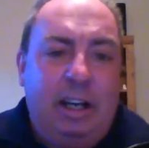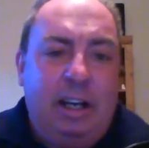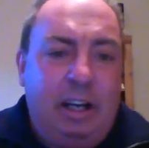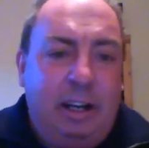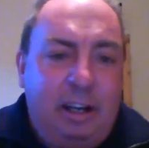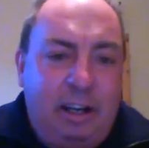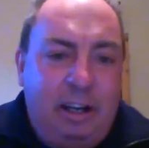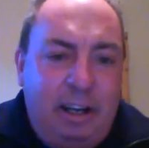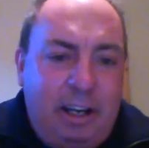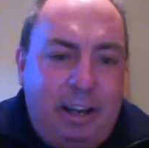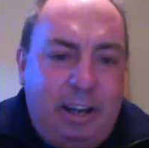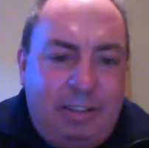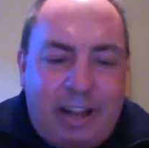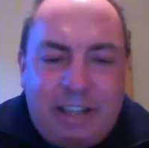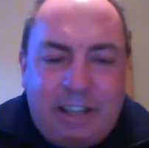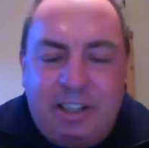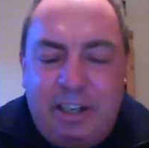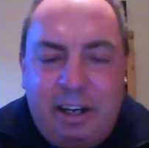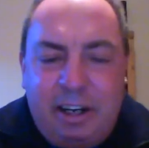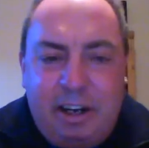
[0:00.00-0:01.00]

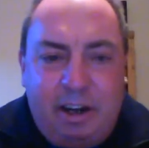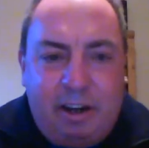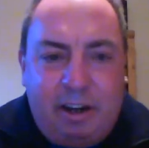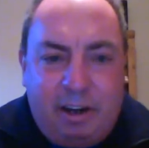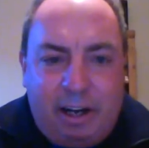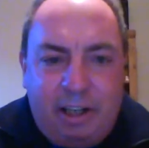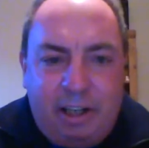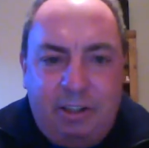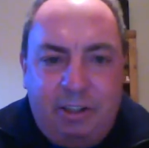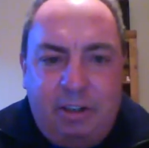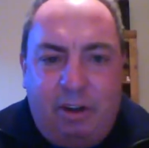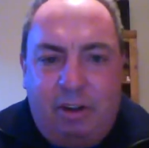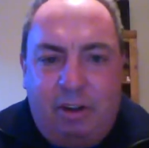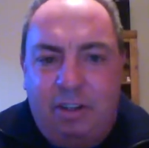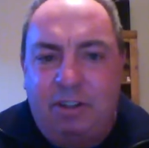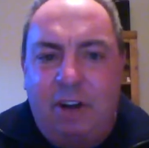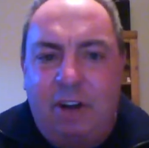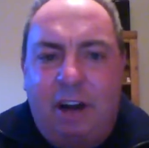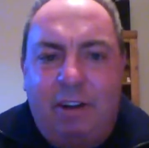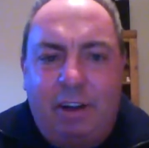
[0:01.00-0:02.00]
That's it in a nutshell.
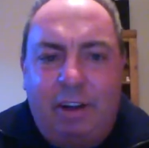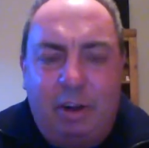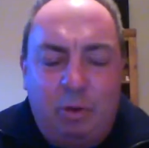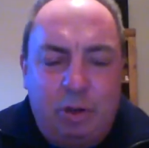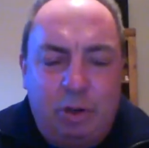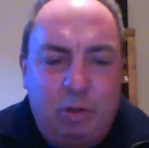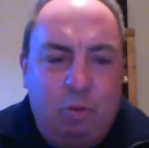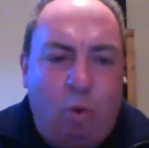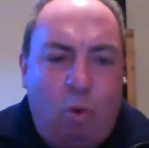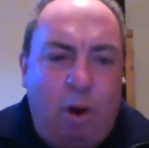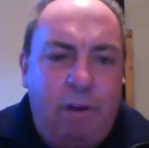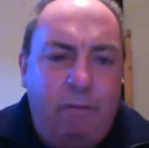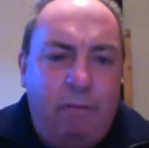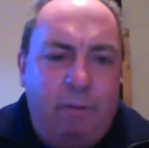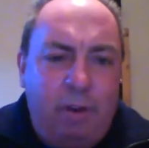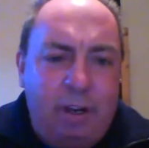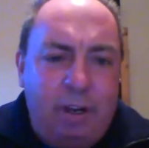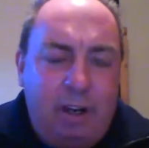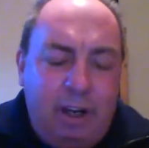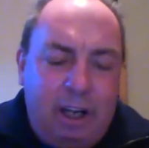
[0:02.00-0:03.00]
It's not like this one.
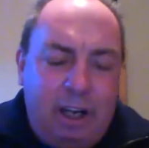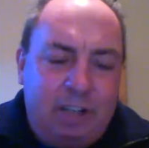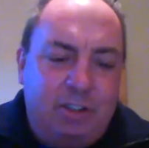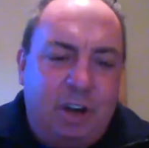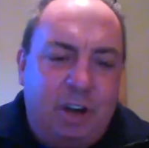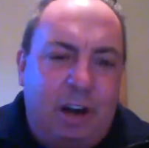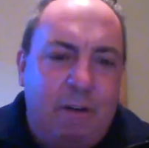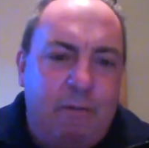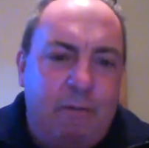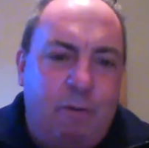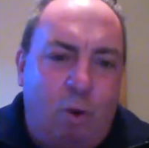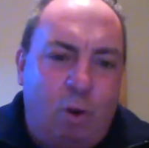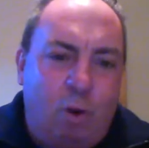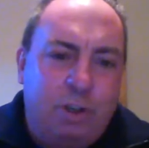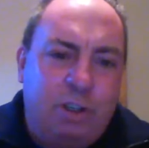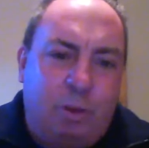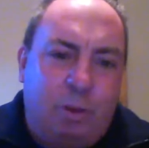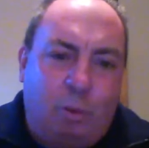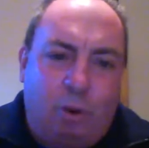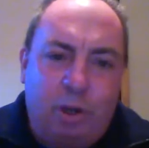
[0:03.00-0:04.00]
It's not a
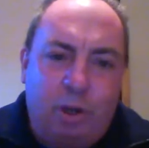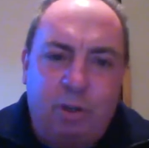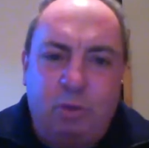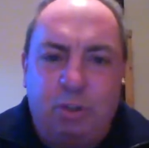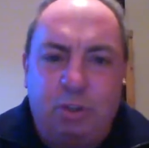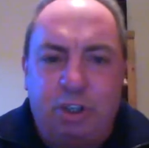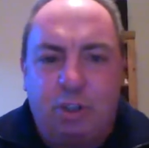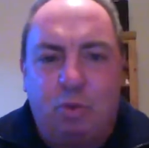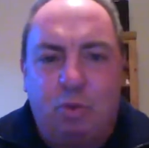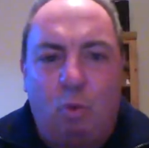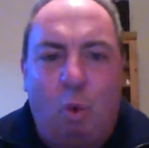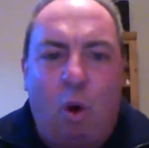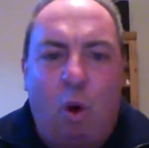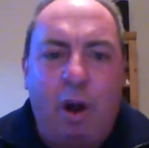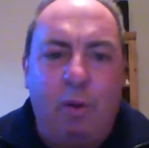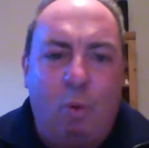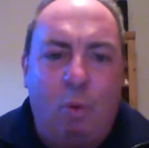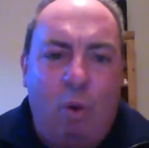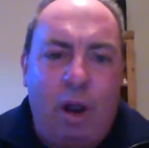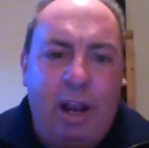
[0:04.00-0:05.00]
force that works just
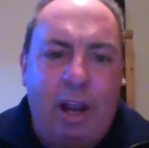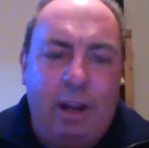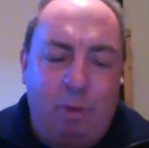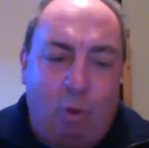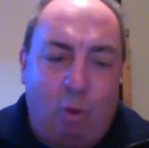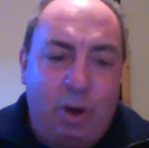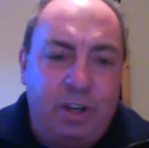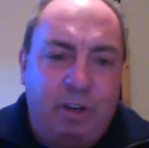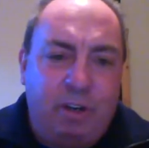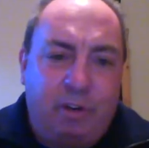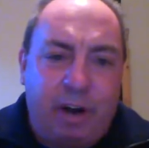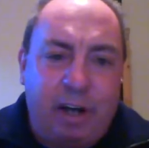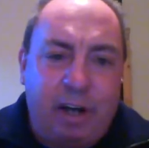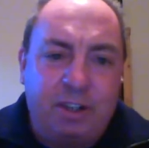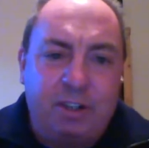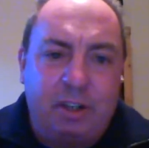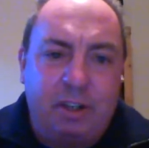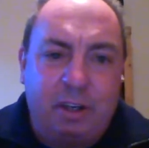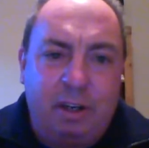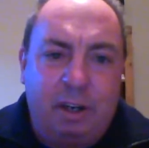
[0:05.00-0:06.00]
one way in one
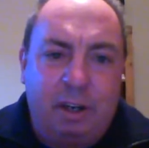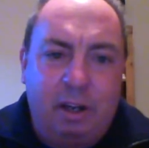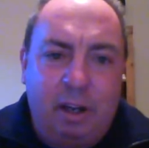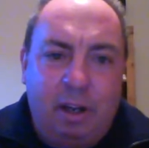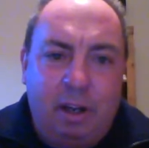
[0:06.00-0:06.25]
direction.